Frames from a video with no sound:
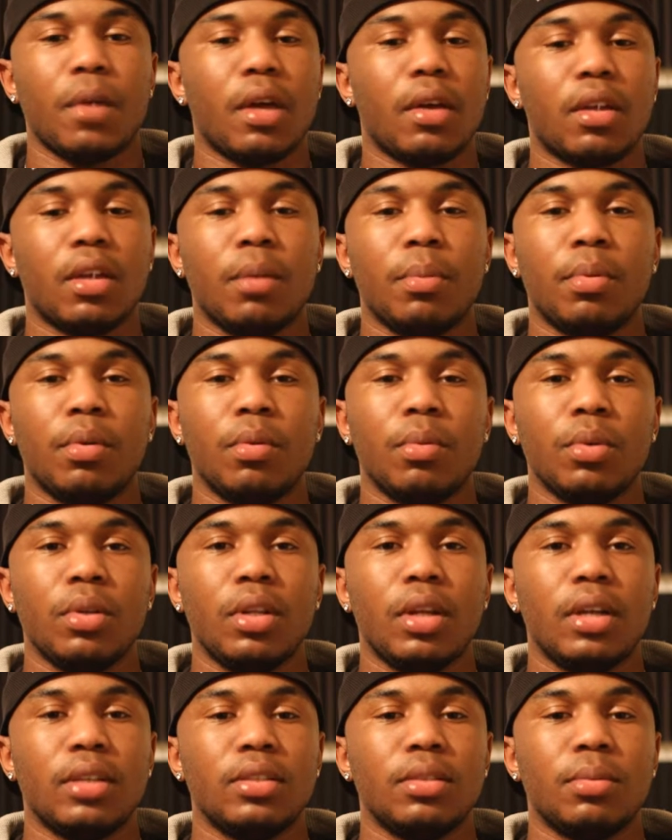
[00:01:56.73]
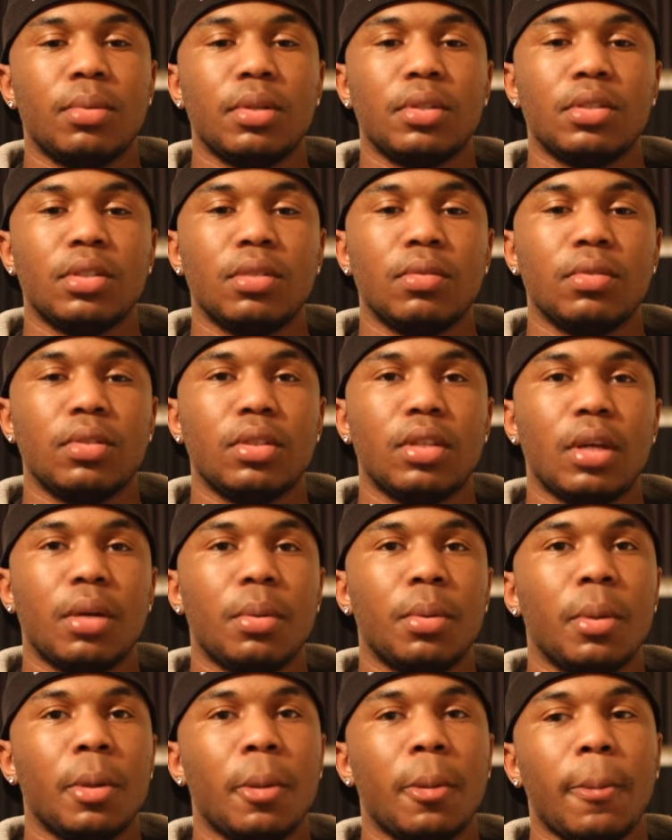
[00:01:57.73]
I kept on realizing to myself that they
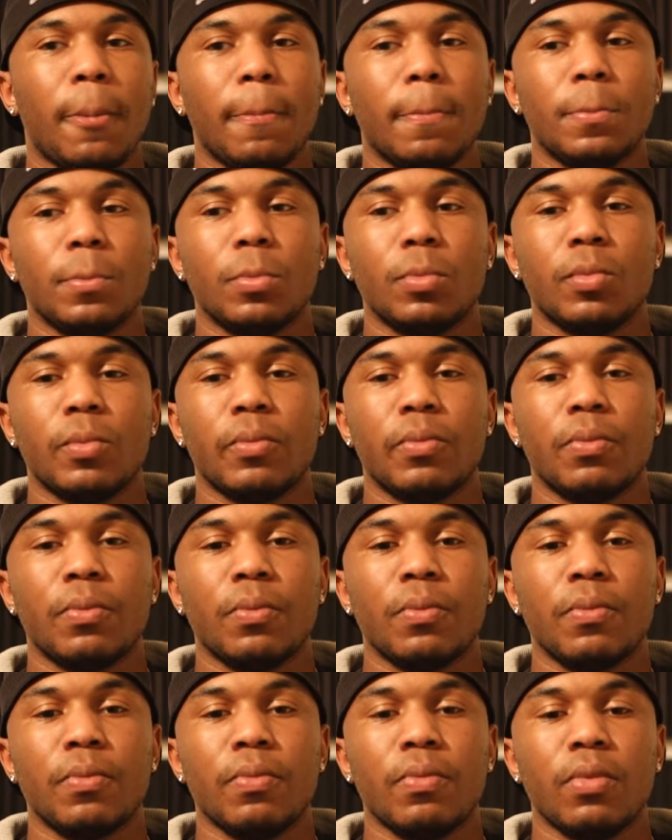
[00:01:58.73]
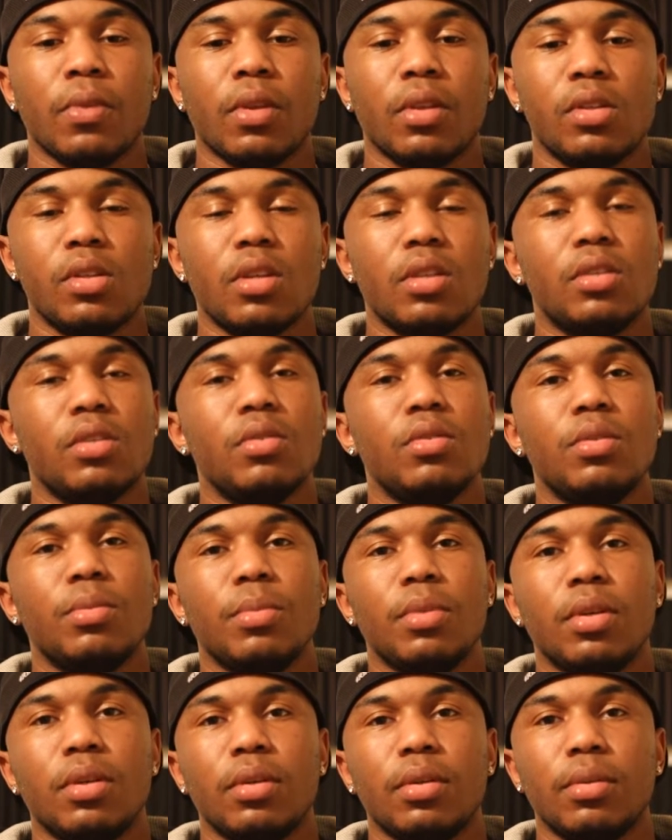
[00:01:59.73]
were just
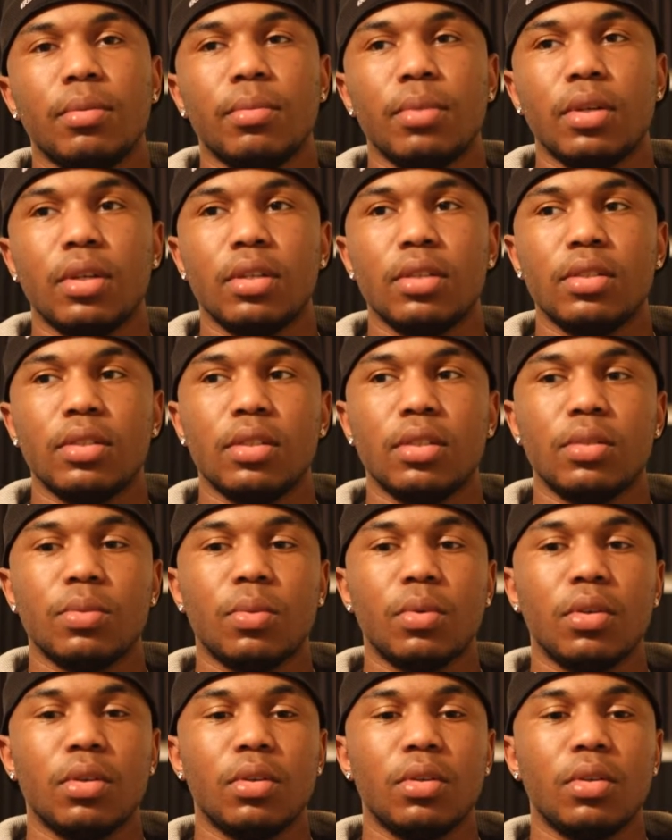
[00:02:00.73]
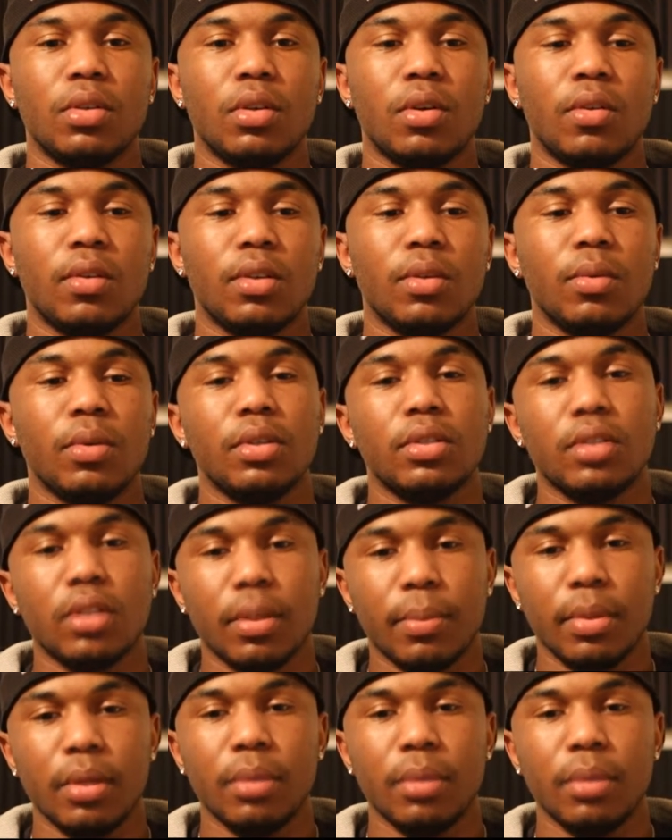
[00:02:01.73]
using me, because in this world, the only reason that